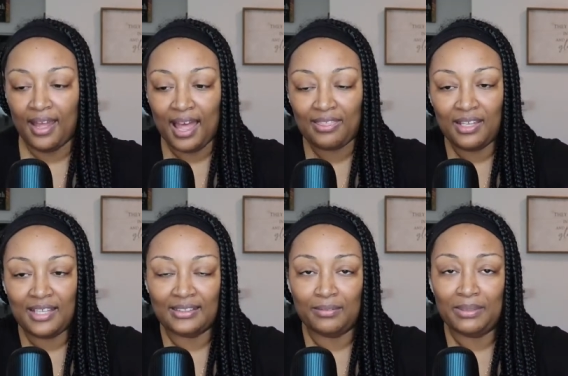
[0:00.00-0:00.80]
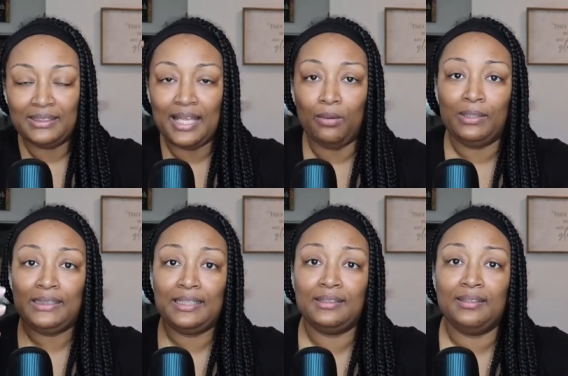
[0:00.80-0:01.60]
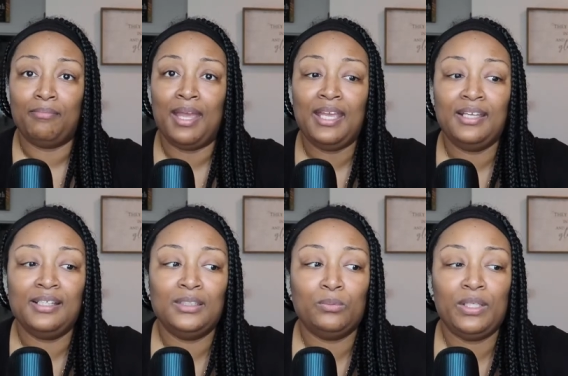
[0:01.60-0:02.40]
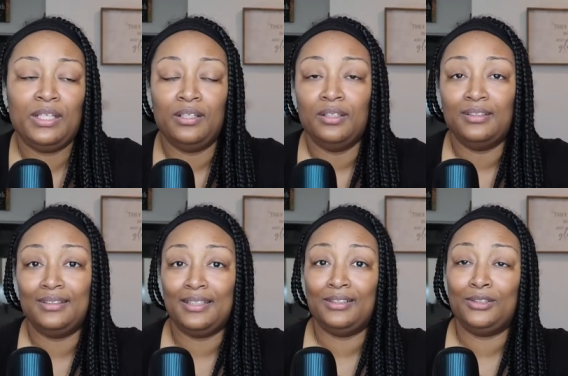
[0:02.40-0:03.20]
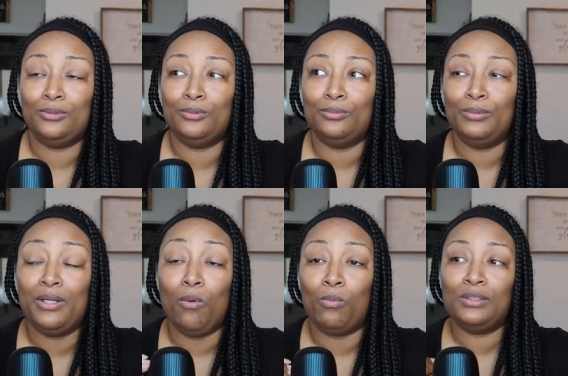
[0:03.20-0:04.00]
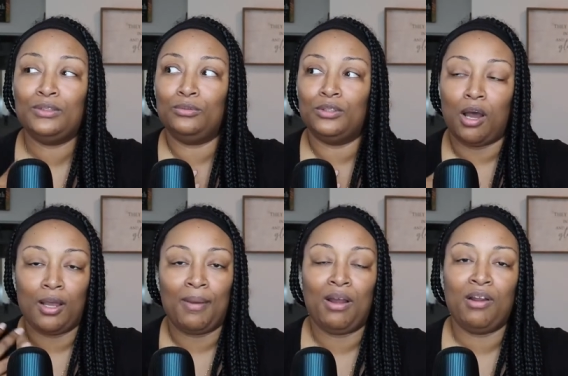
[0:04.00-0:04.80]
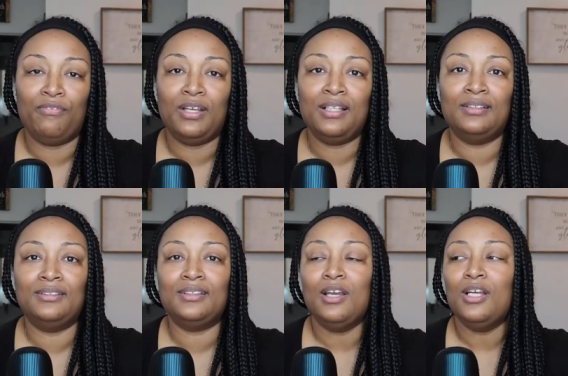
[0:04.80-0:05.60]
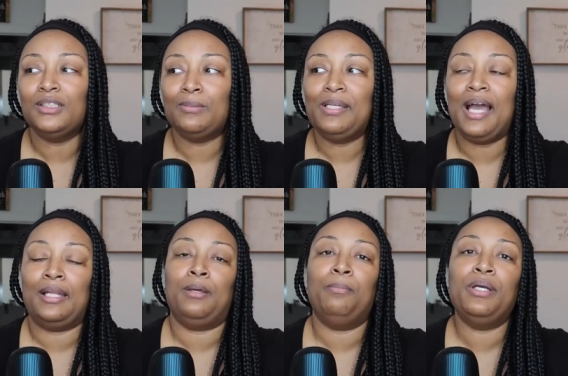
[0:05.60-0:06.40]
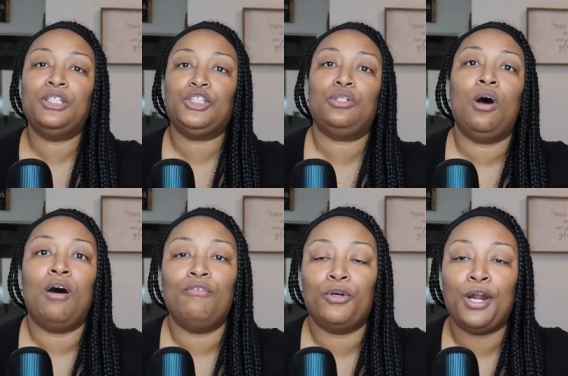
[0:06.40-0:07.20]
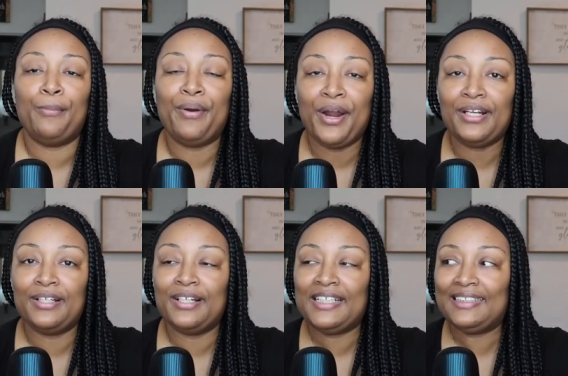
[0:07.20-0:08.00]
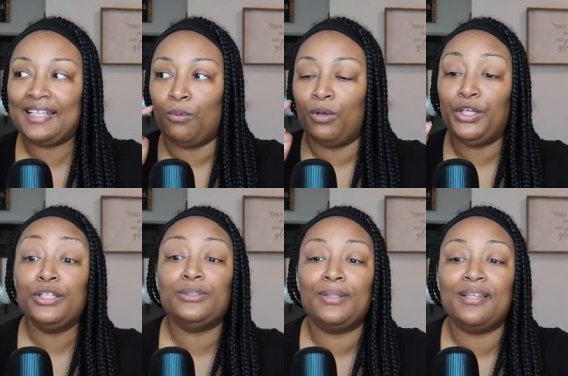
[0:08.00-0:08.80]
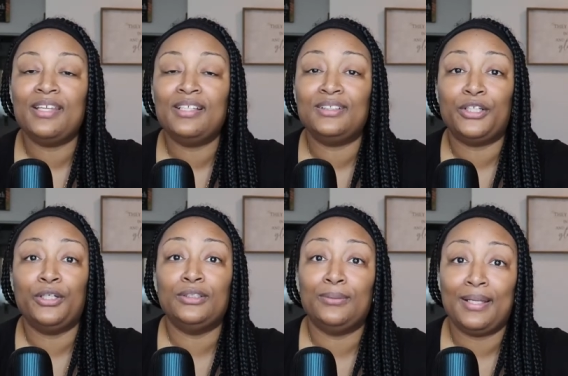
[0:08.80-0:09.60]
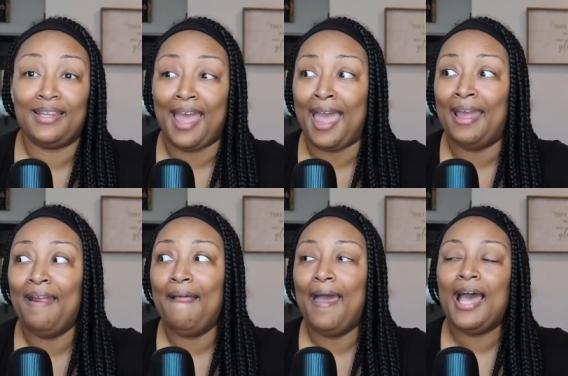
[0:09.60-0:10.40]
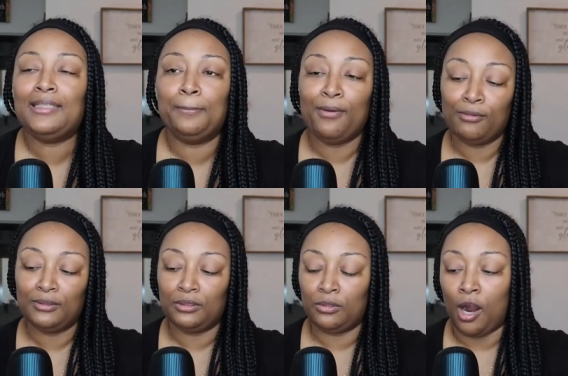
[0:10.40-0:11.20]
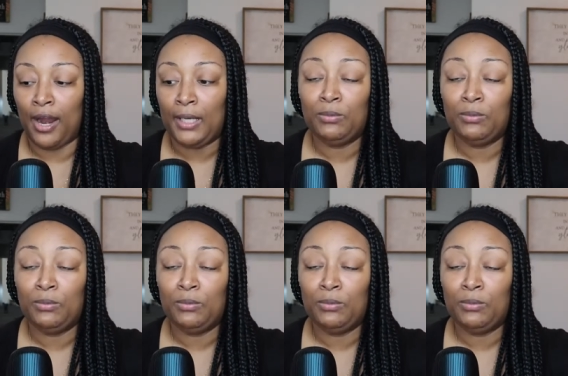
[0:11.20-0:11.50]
I think that's a mistake we tend to make is we tend to we don't want to talk about our feelings so we kind of push it off on our partner and say well you're doing this or you're doing that as opposed to all right